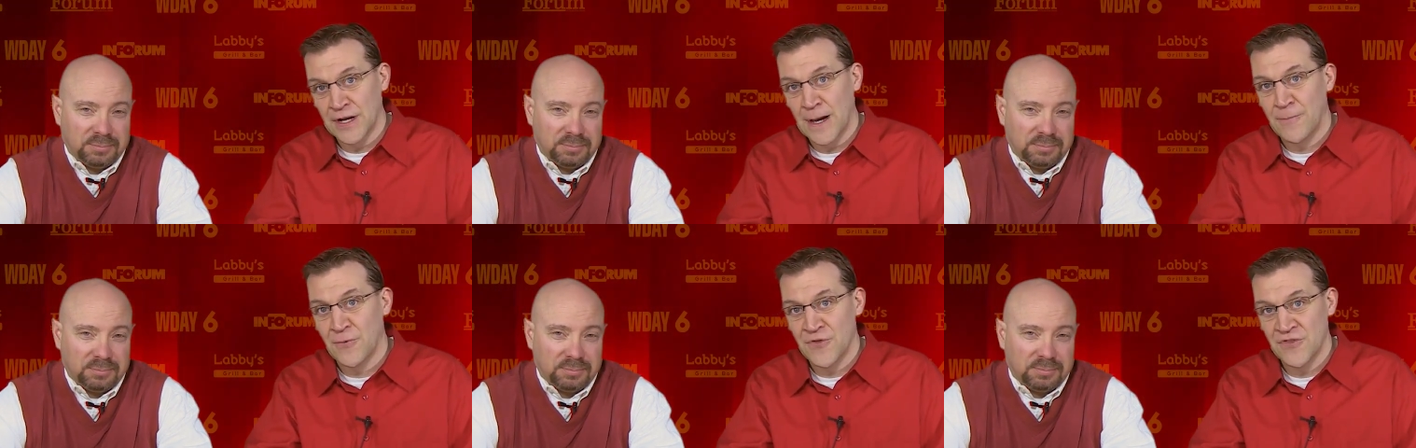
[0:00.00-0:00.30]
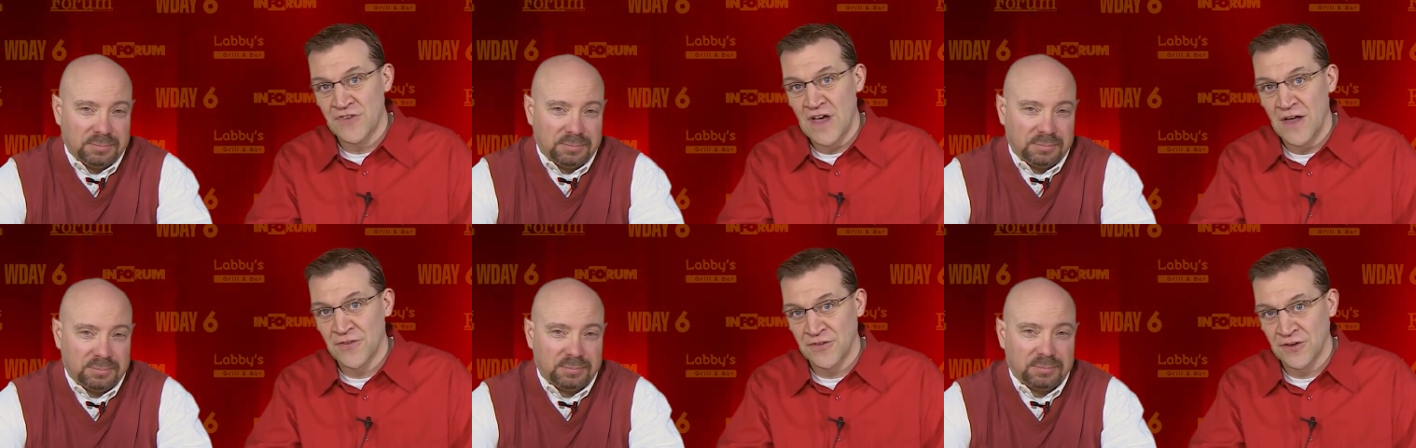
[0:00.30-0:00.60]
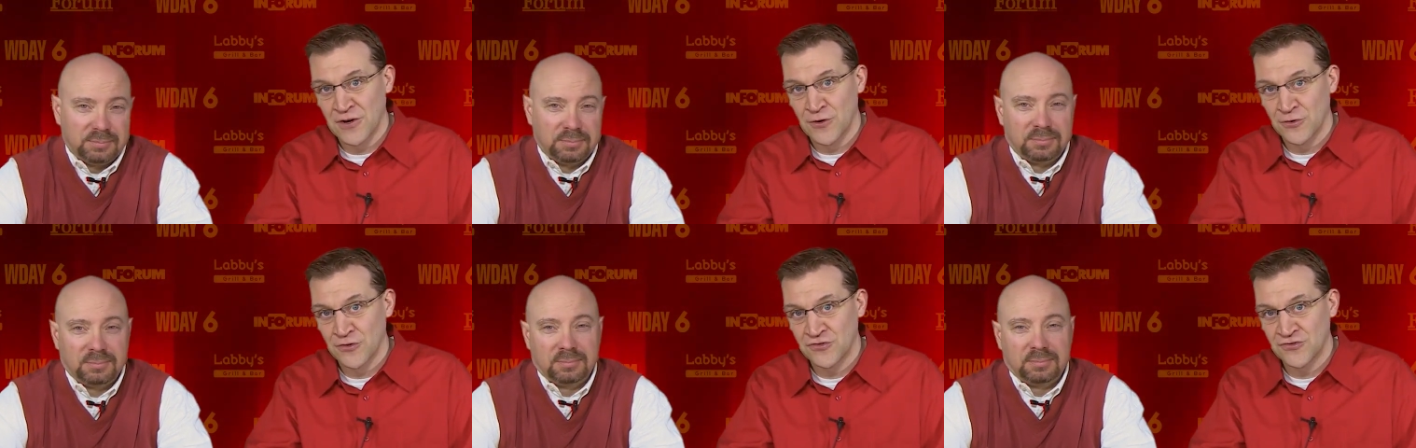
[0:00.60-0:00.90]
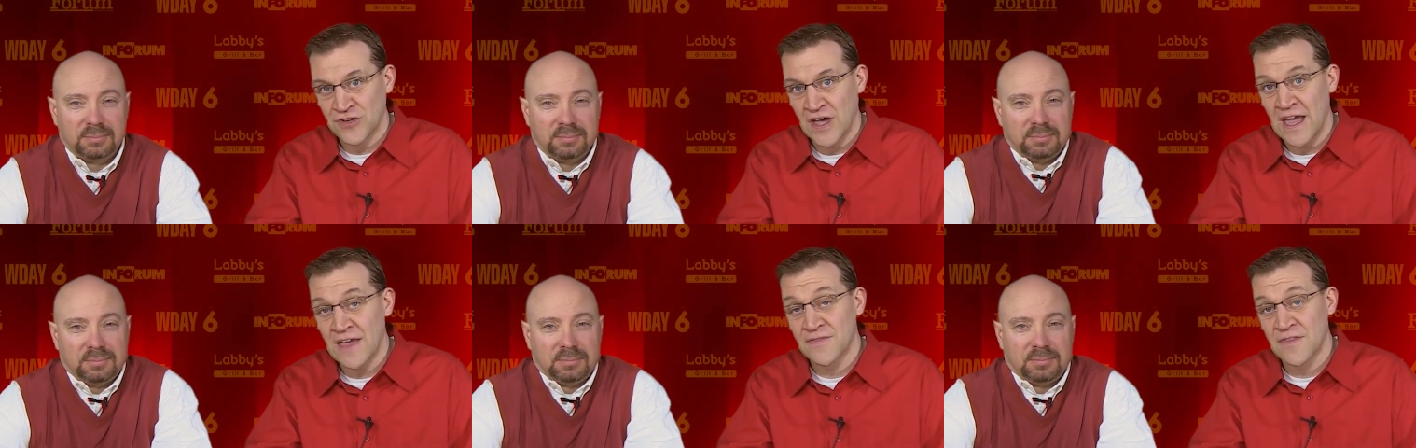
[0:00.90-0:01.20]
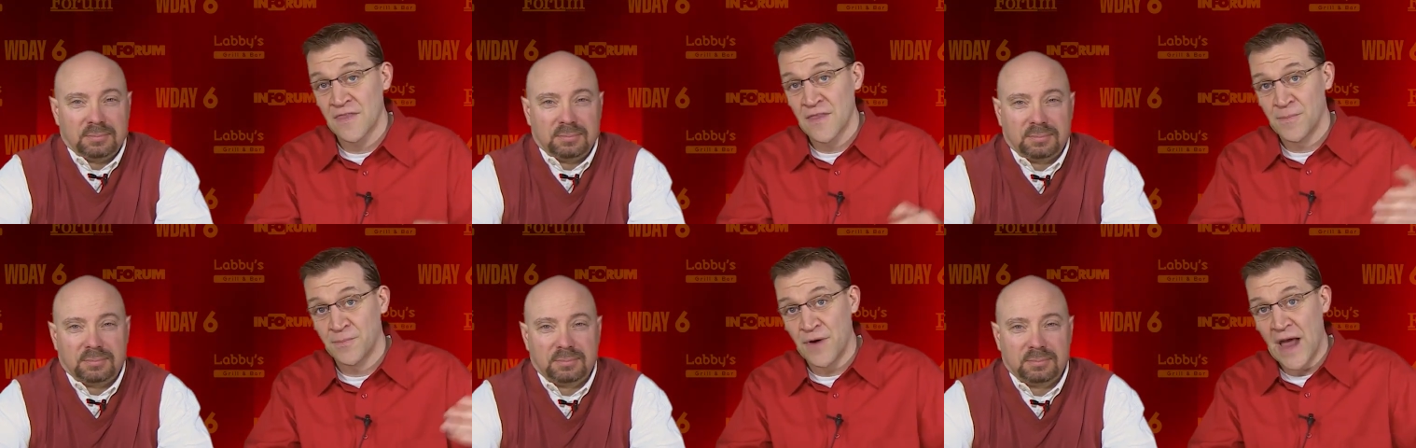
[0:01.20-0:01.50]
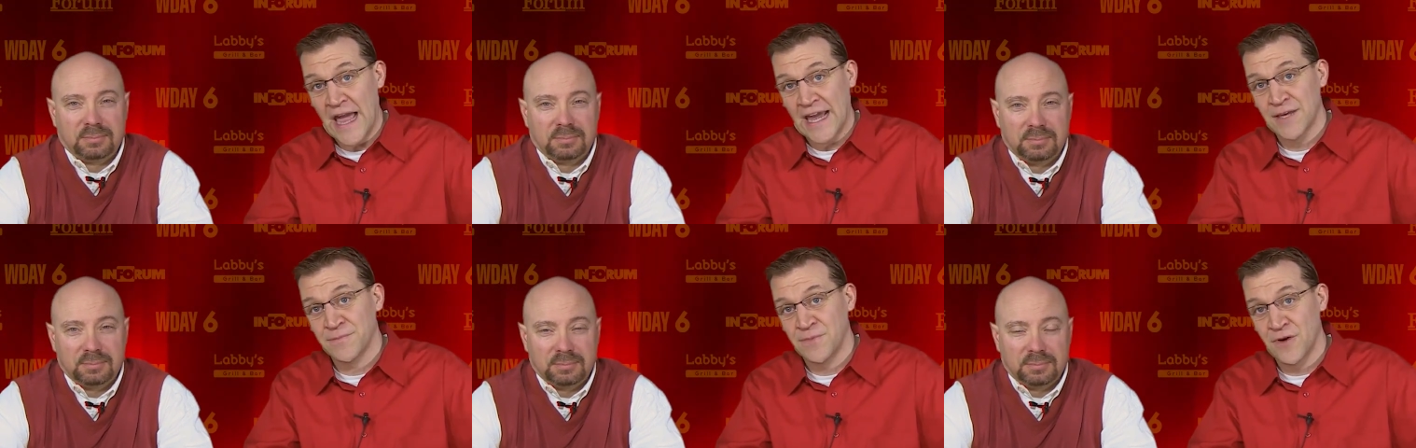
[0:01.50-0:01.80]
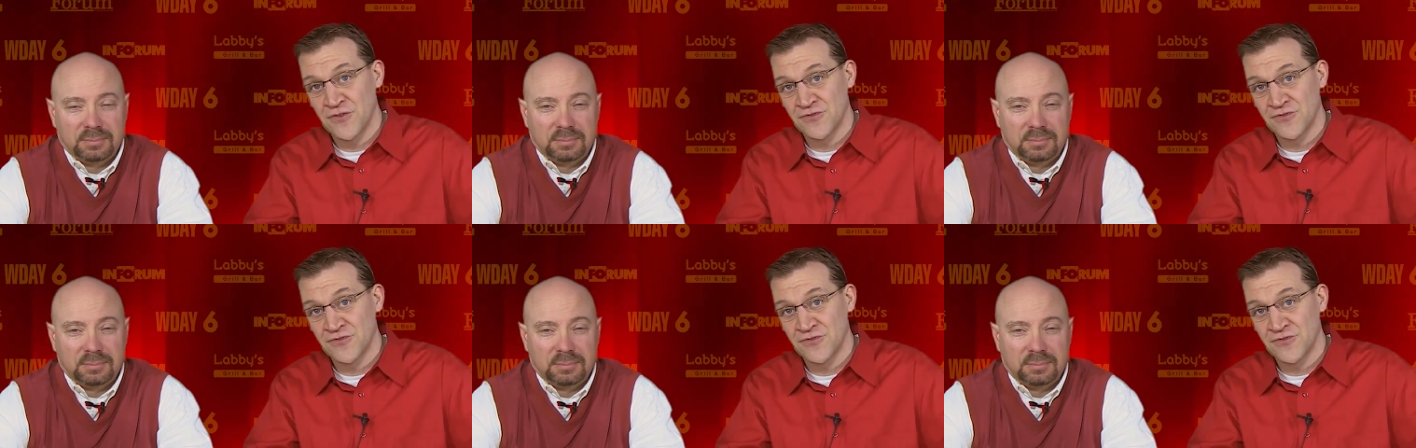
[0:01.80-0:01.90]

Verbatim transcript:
Speaker 1: up with South Dakota State. Then the bracket